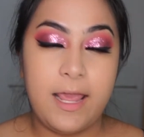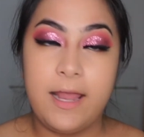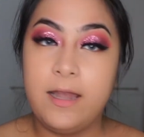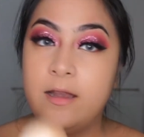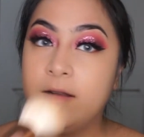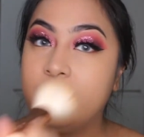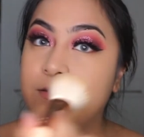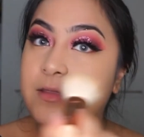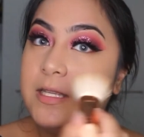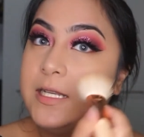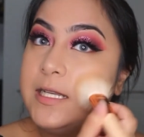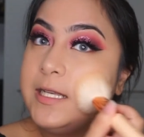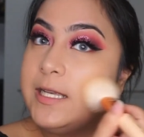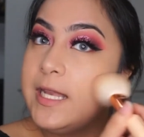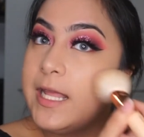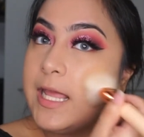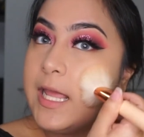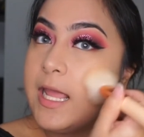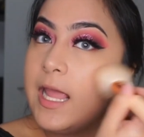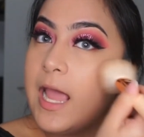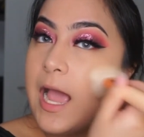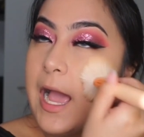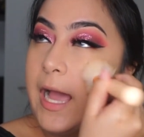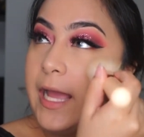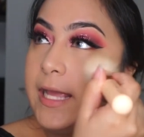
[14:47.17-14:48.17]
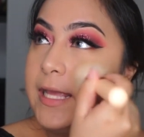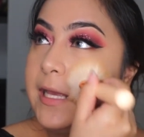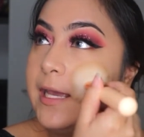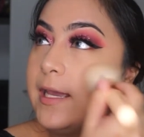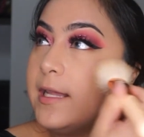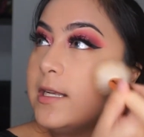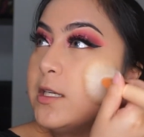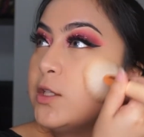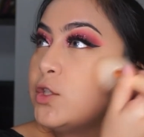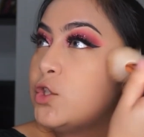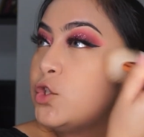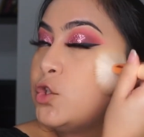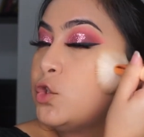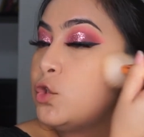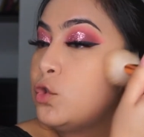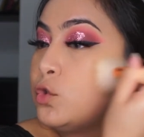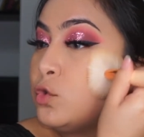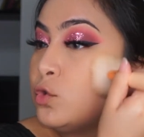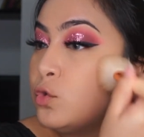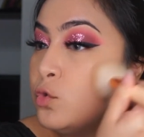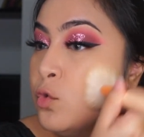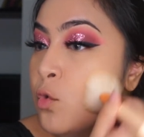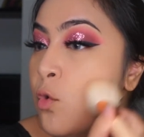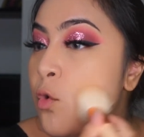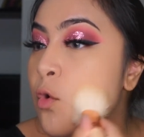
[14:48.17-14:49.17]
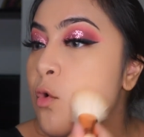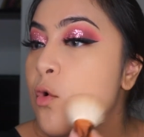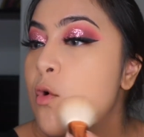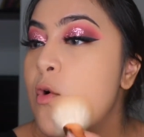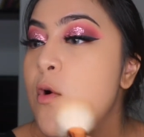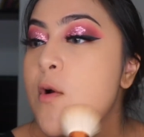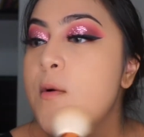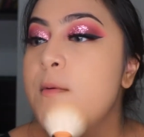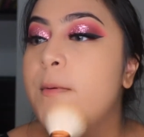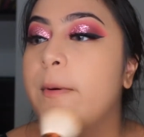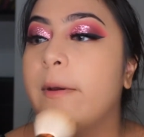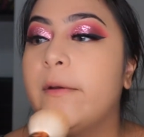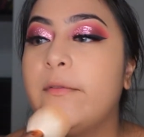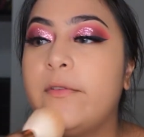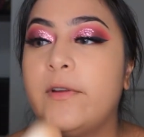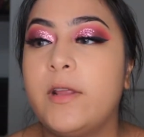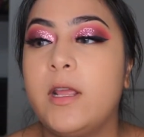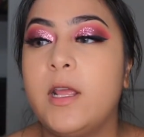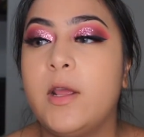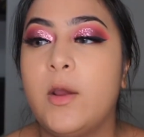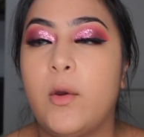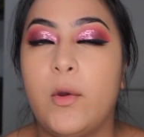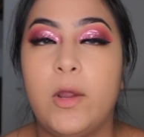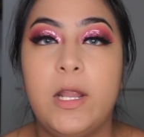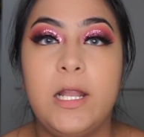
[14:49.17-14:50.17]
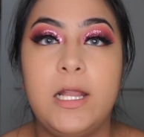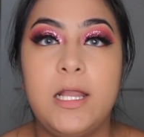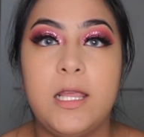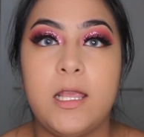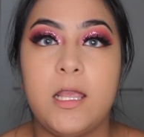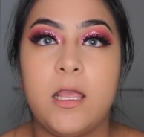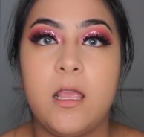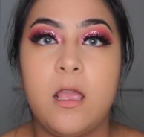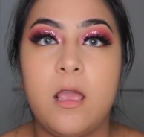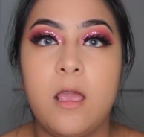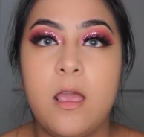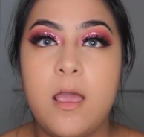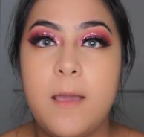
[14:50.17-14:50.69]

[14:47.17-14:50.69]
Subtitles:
end of the day I get super freaking oily.